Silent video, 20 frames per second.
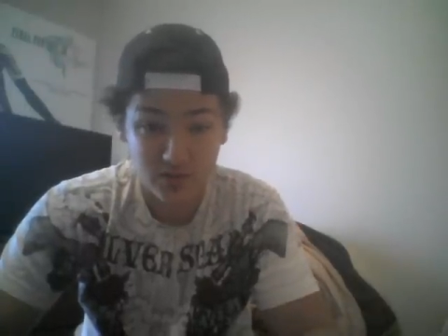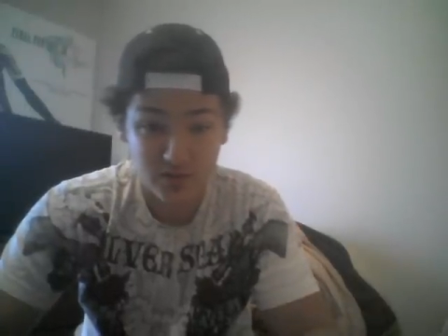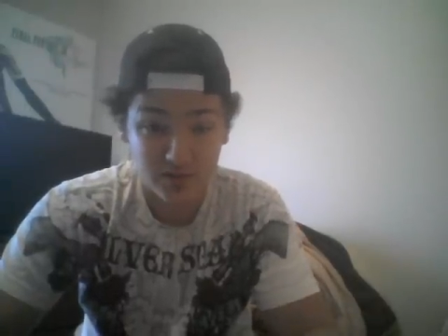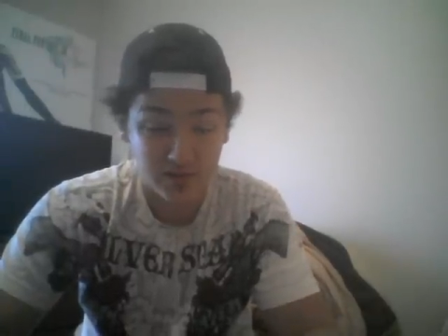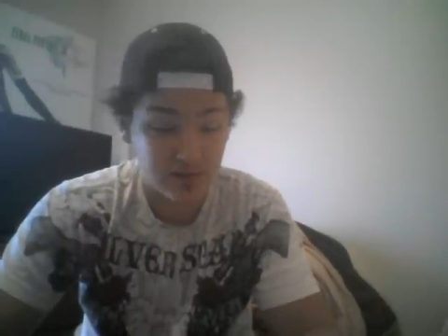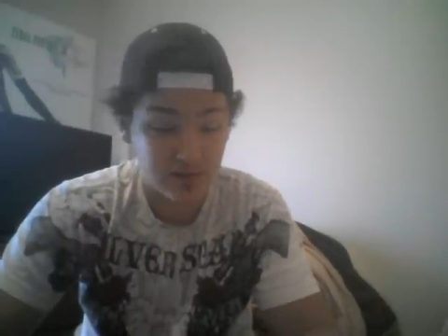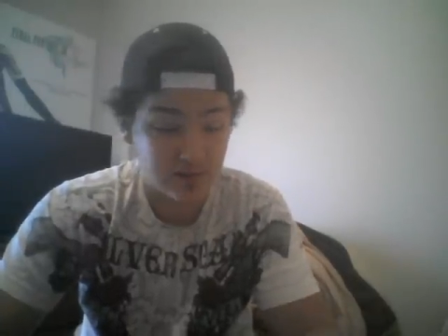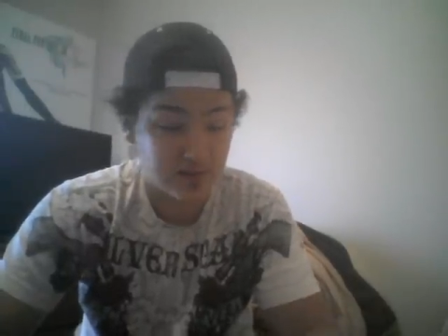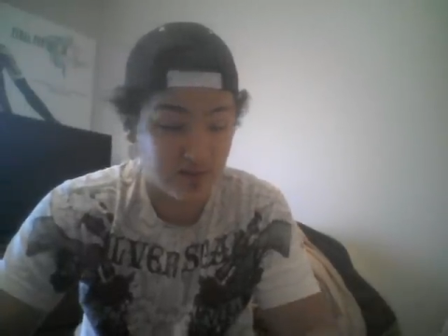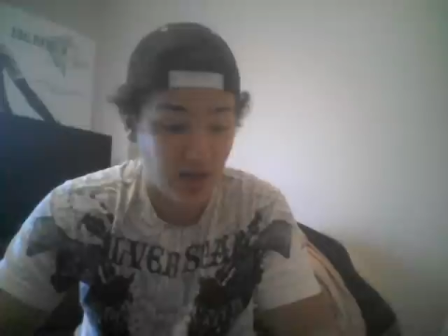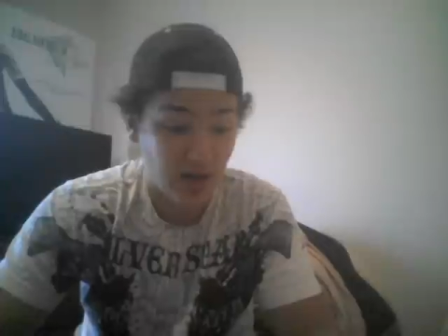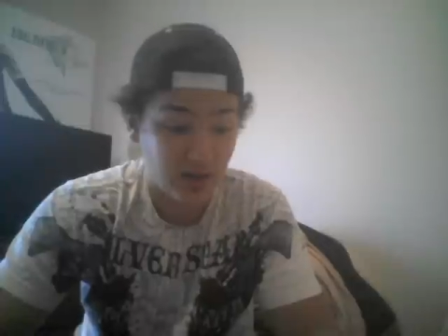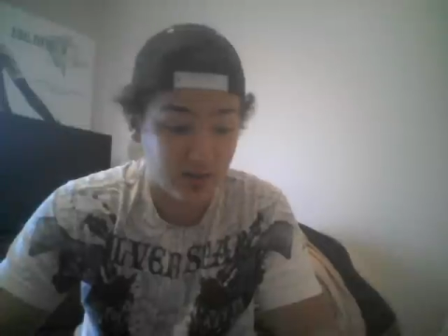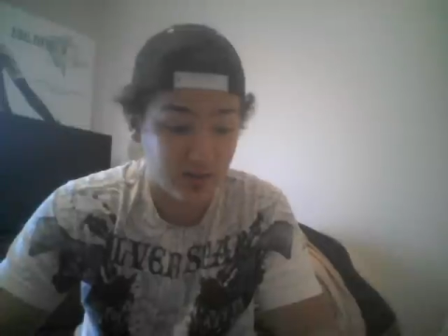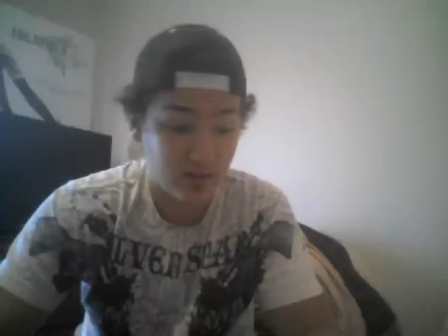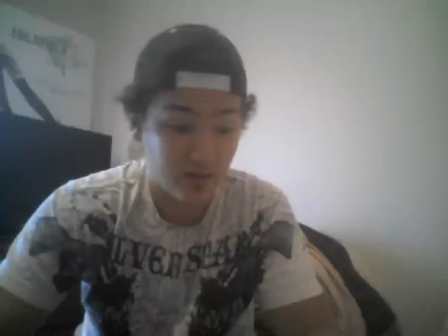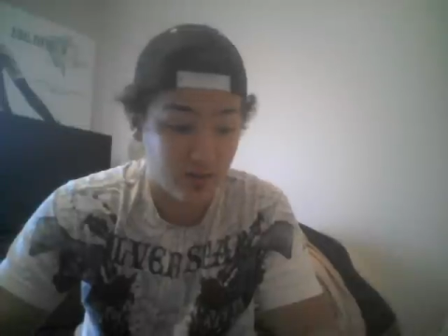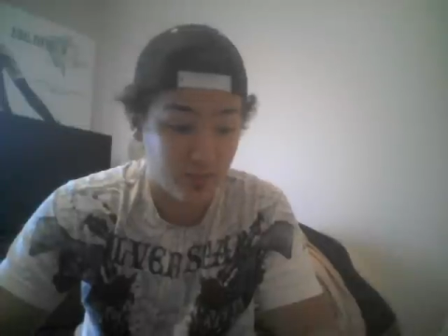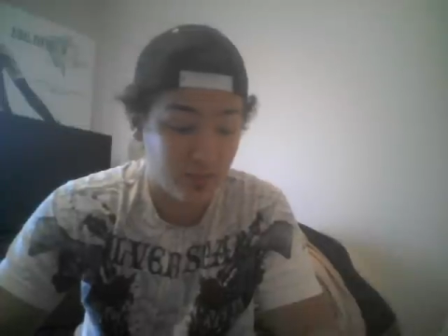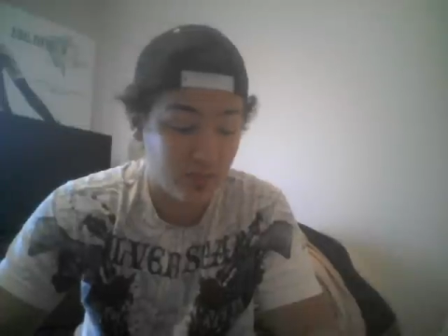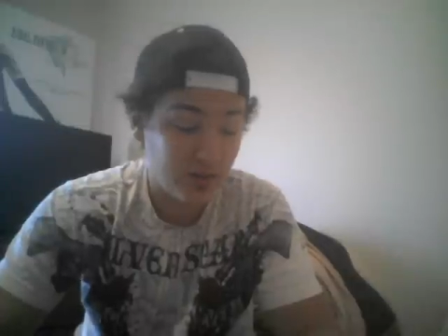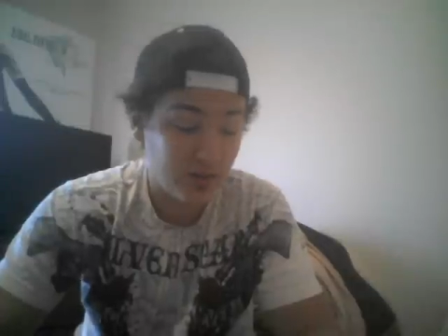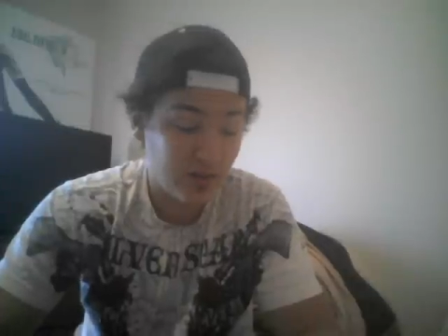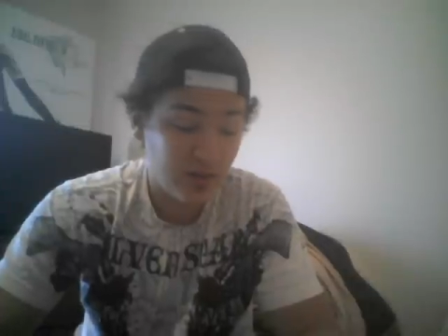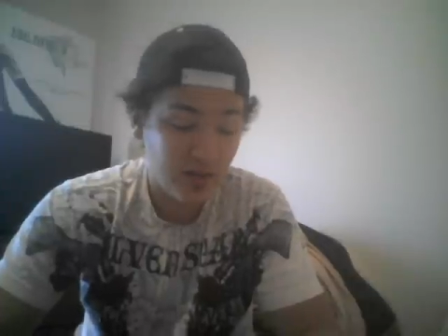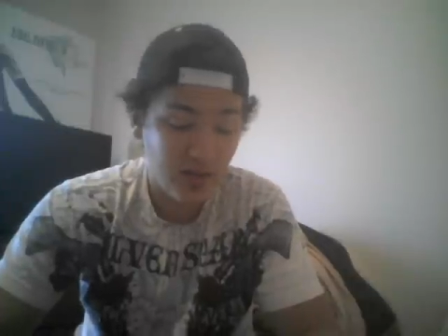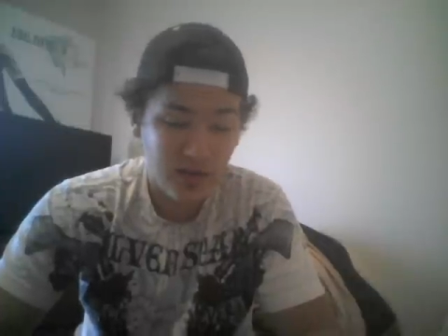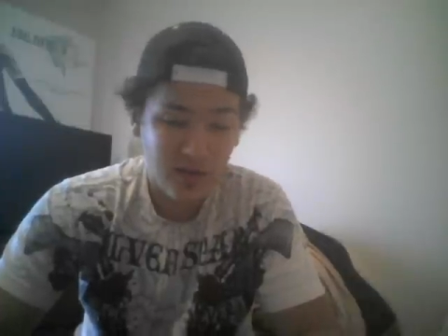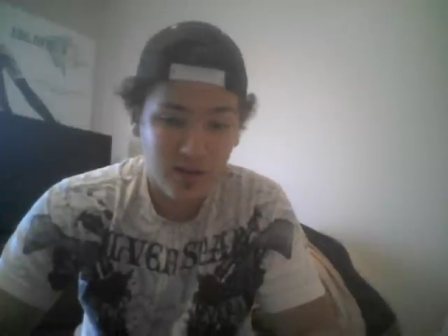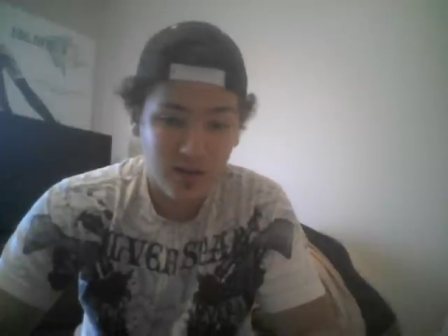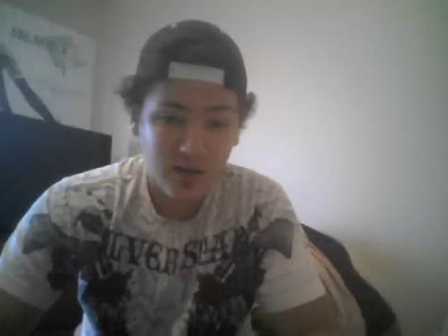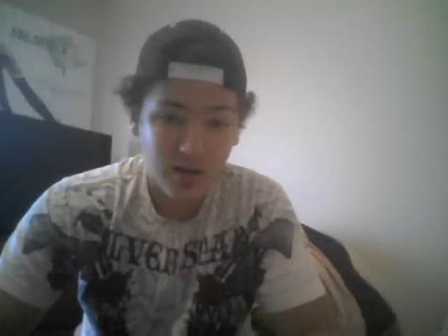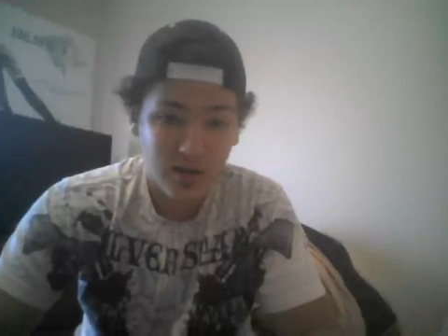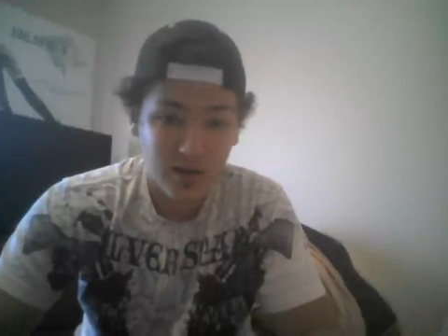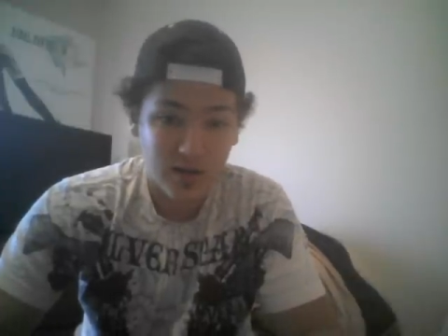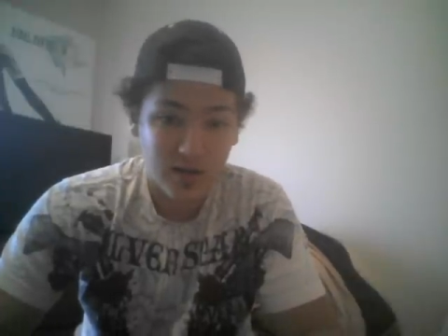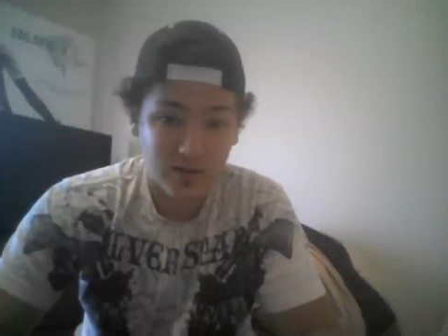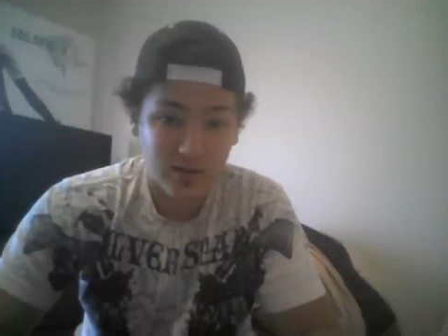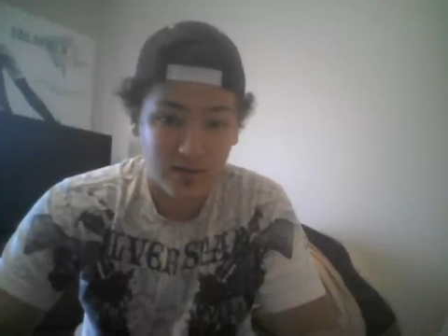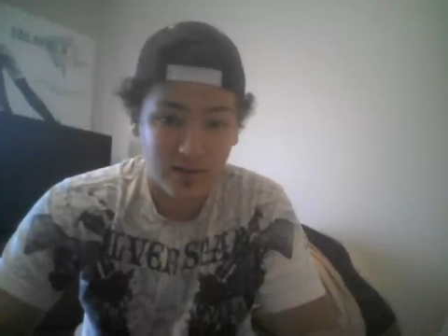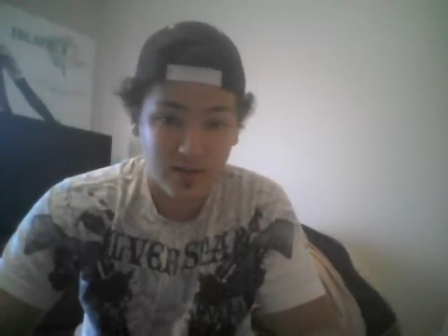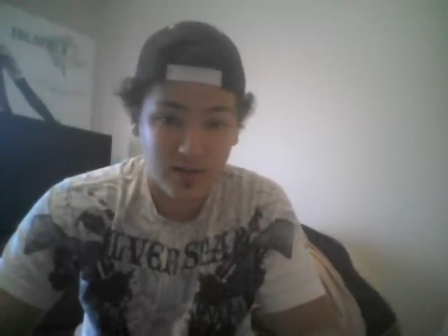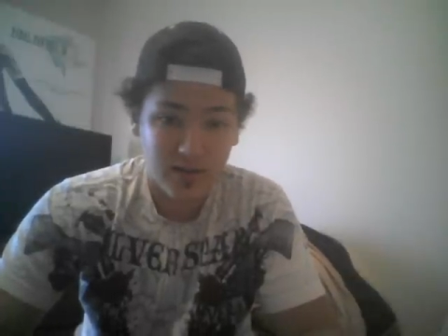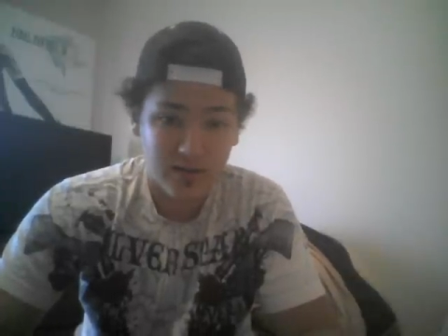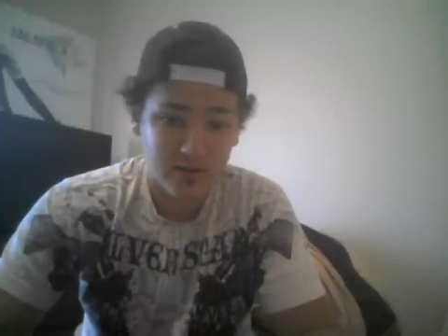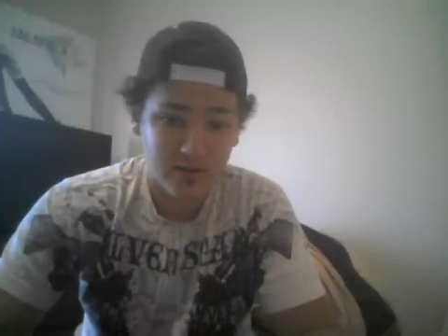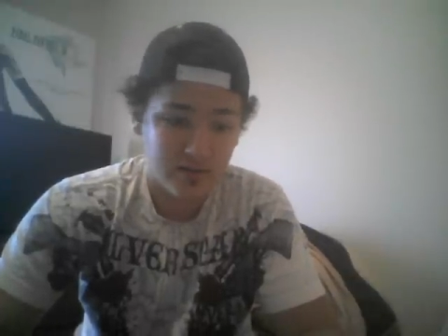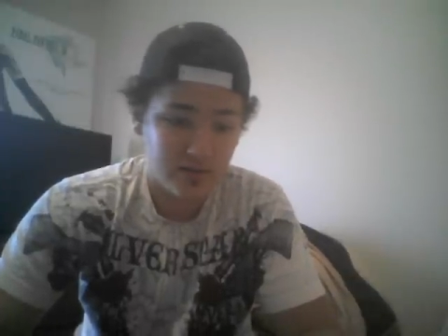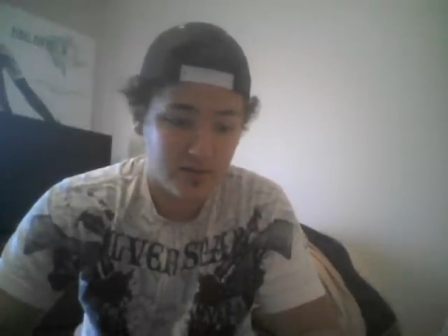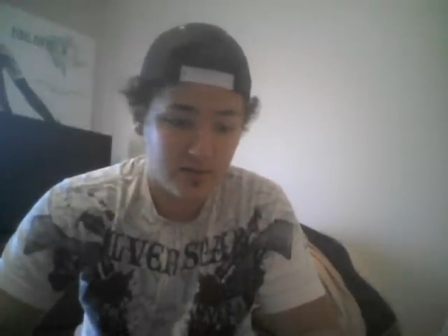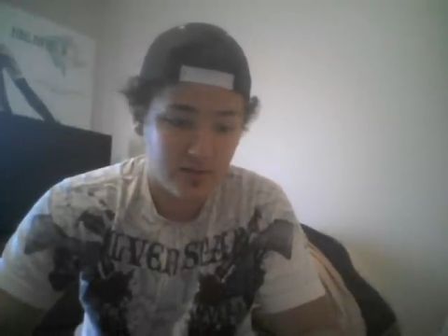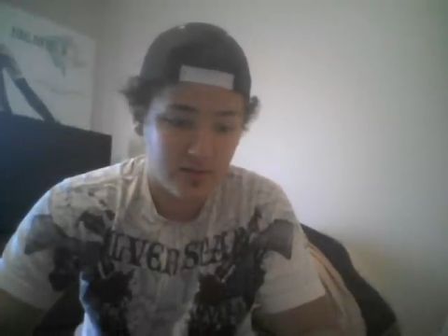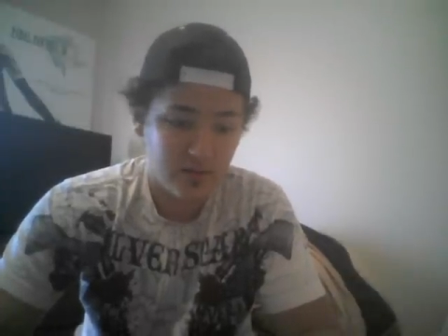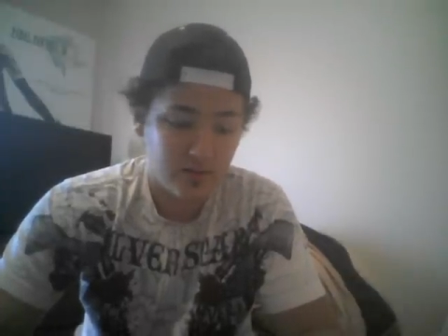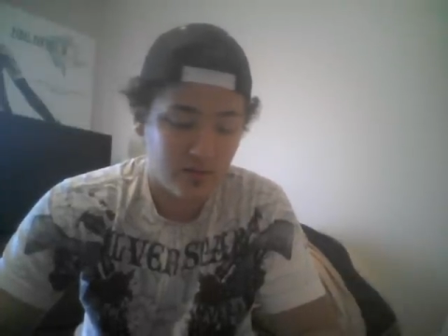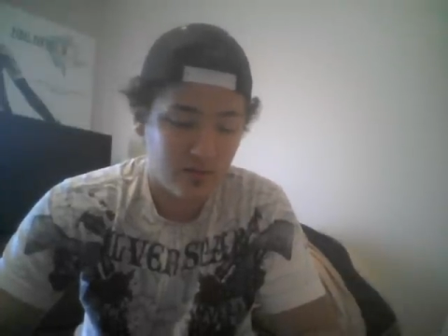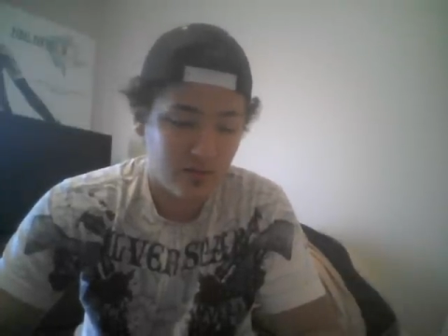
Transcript: because I stocked up on heads.